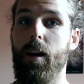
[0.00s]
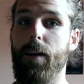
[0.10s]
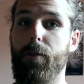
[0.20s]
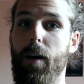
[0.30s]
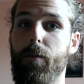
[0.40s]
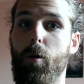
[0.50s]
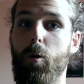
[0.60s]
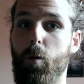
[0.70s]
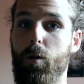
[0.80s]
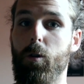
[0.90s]
If we have the
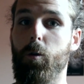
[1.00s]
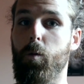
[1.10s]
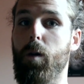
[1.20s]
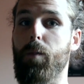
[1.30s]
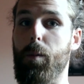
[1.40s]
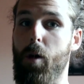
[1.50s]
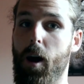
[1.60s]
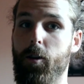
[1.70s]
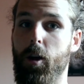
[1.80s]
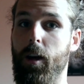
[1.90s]
whole world run by
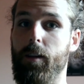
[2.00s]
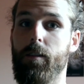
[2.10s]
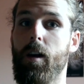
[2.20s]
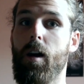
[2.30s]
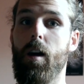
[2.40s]
blockchain,